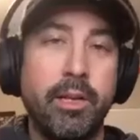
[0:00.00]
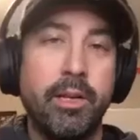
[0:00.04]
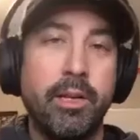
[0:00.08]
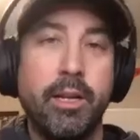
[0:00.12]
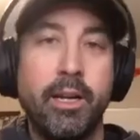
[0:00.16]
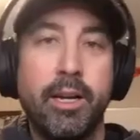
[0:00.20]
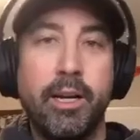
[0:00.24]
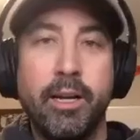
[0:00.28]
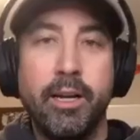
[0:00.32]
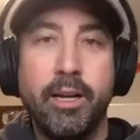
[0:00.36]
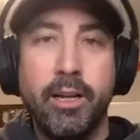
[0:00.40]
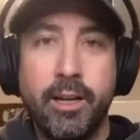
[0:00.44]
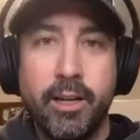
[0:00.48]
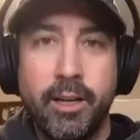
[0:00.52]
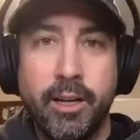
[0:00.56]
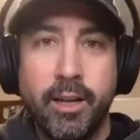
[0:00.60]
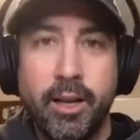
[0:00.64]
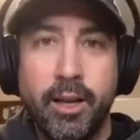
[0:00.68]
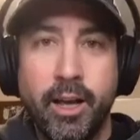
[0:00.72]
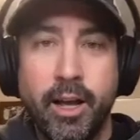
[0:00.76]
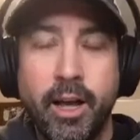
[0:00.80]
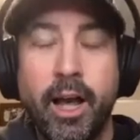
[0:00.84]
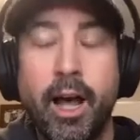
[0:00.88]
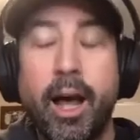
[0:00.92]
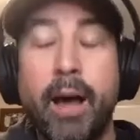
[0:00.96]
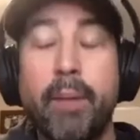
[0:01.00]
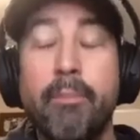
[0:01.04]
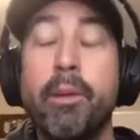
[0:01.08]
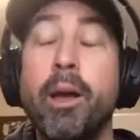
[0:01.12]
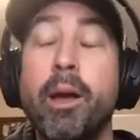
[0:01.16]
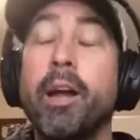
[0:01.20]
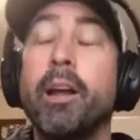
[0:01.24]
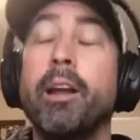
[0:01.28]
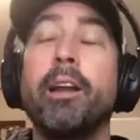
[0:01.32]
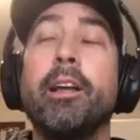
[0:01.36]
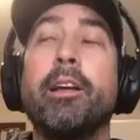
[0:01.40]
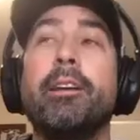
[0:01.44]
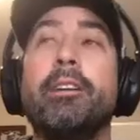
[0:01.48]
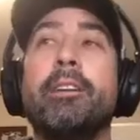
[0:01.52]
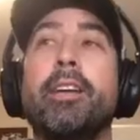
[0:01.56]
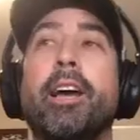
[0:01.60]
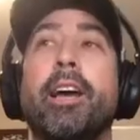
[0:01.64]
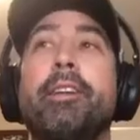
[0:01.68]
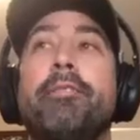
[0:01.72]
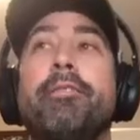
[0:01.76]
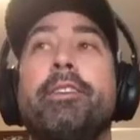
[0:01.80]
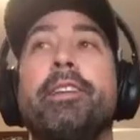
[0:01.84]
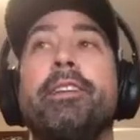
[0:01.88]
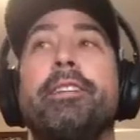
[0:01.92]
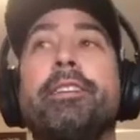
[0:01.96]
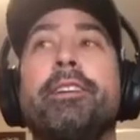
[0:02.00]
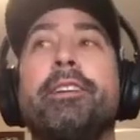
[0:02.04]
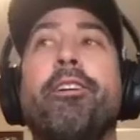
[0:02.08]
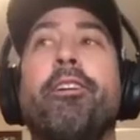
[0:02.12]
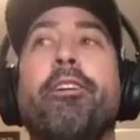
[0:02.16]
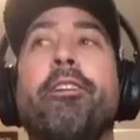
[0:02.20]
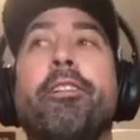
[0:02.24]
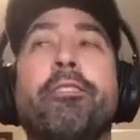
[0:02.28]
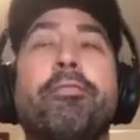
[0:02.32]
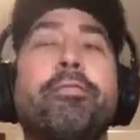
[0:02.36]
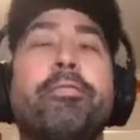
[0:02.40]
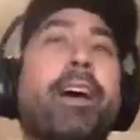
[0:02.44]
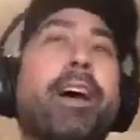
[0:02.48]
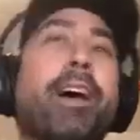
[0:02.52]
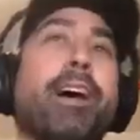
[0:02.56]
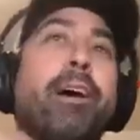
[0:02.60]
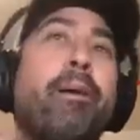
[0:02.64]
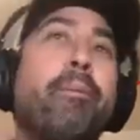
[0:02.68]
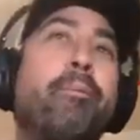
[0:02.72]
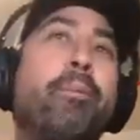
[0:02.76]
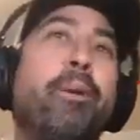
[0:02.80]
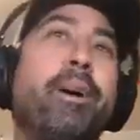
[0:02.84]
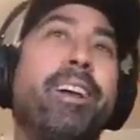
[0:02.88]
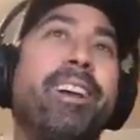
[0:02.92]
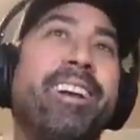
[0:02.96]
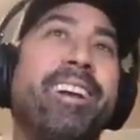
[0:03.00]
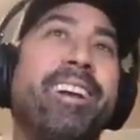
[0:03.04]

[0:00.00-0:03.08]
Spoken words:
Like, I'm not going to dive into all of that, but